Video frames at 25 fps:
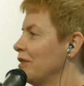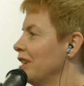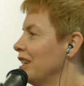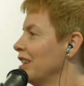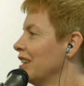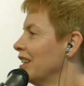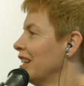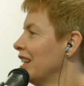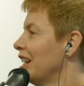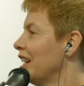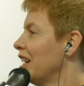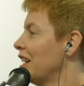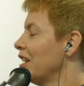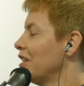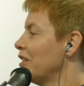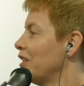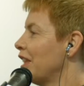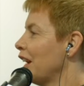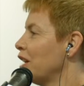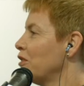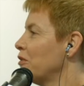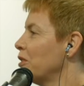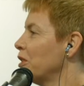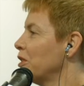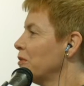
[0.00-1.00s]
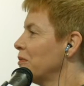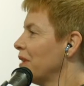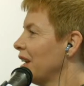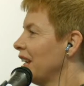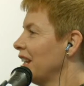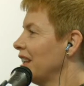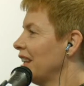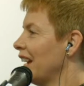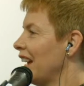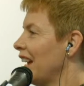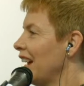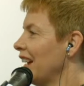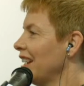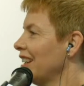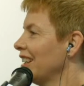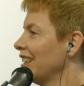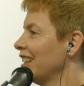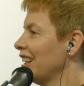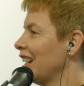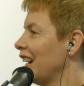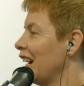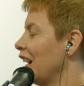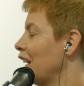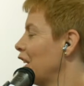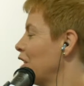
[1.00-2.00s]
And they will be there,
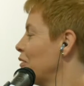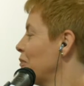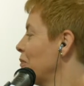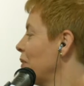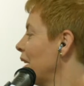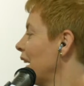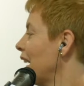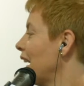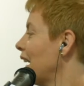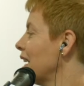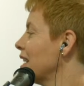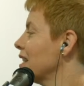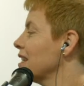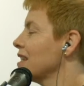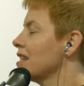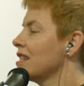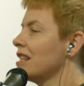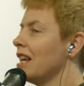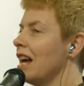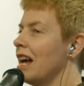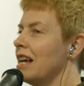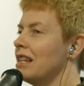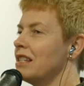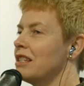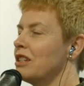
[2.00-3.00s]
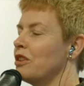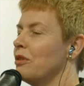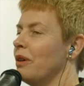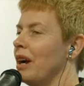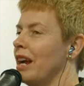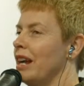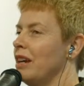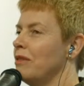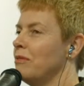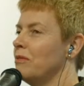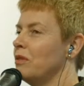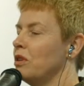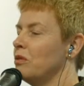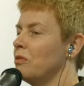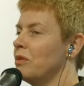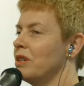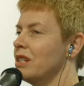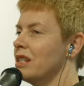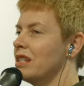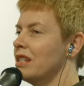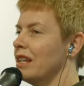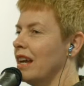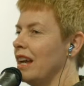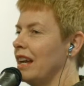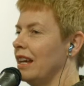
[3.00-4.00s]
but as Graham
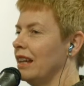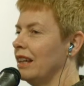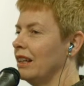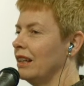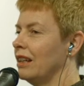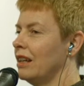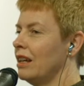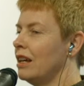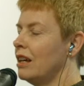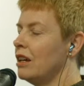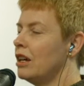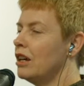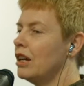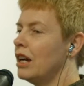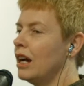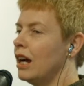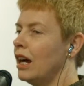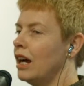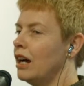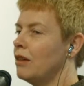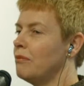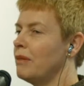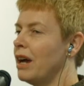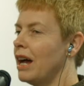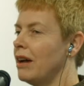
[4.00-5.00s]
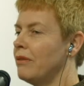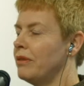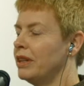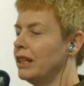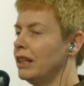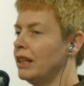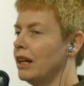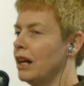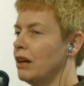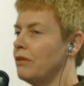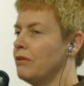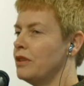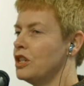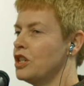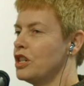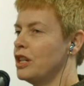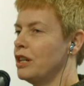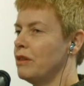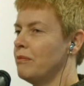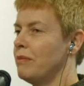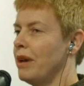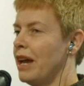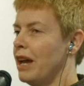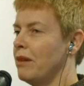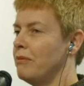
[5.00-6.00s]
was saying, having a vision
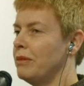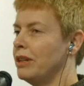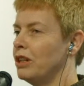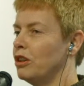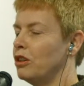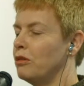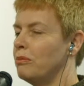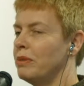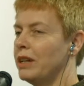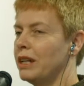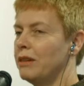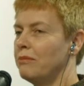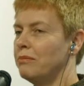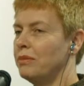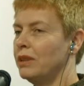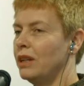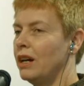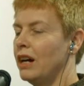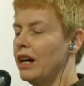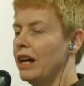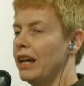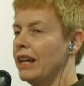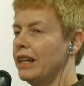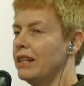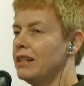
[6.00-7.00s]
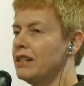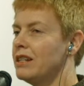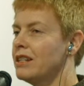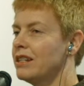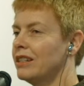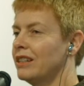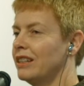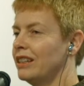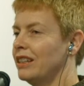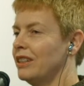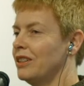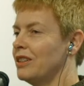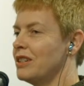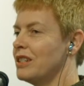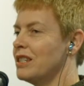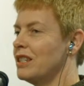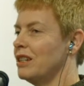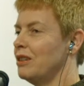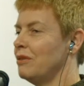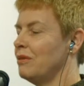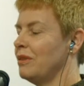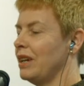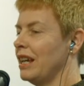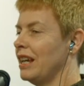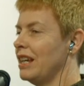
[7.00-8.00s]
impairment or being blind,
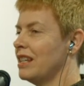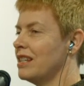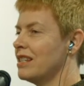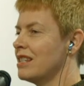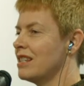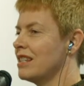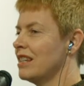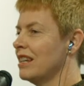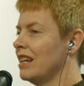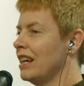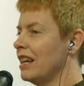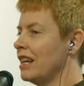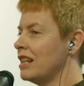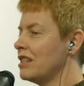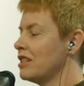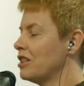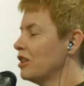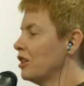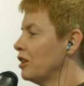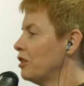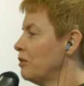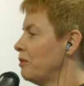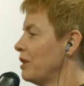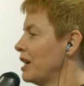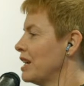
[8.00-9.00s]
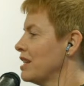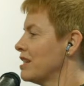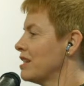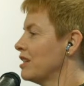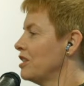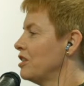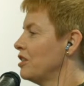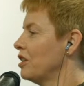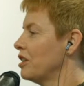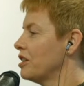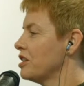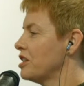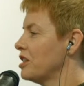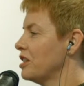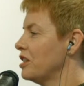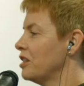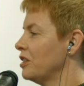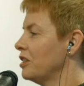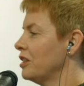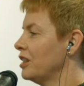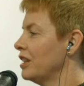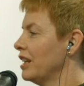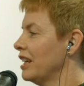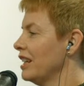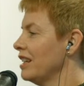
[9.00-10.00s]
it's not a reason not to
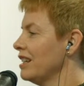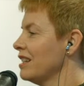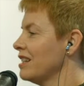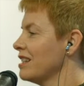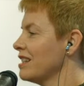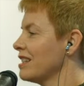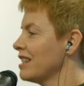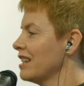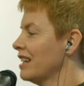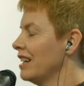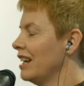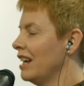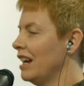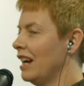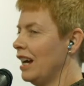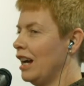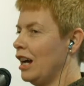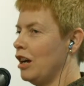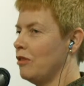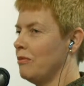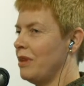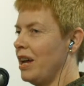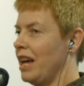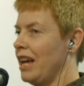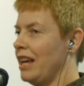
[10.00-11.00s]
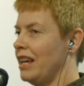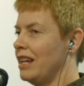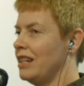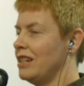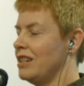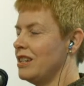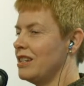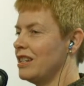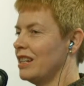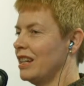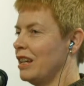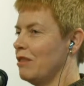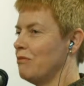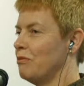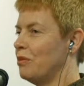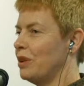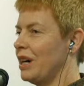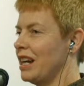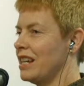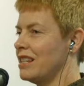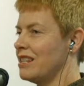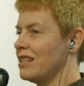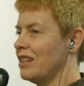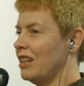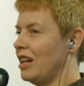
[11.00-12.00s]
do things and
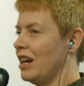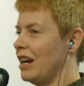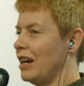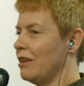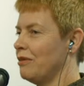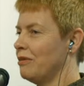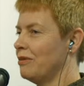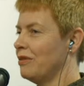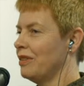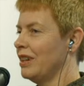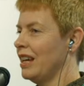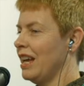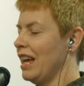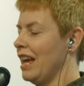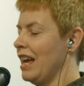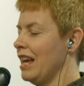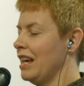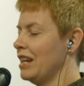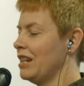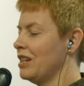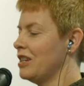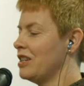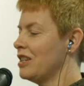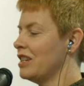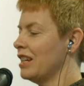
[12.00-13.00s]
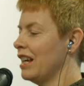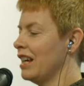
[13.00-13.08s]
embrace life and